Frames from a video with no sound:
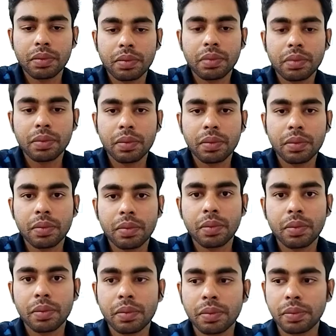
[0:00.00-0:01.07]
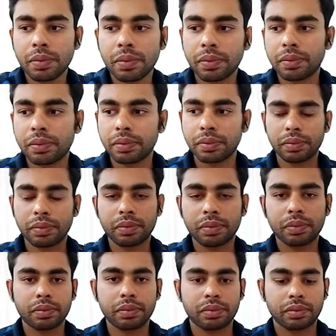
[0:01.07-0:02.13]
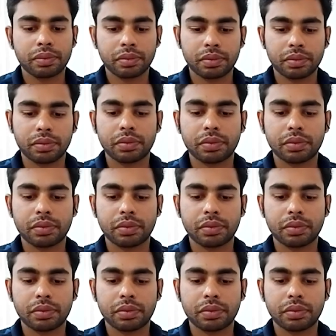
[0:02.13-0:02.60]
We have seen that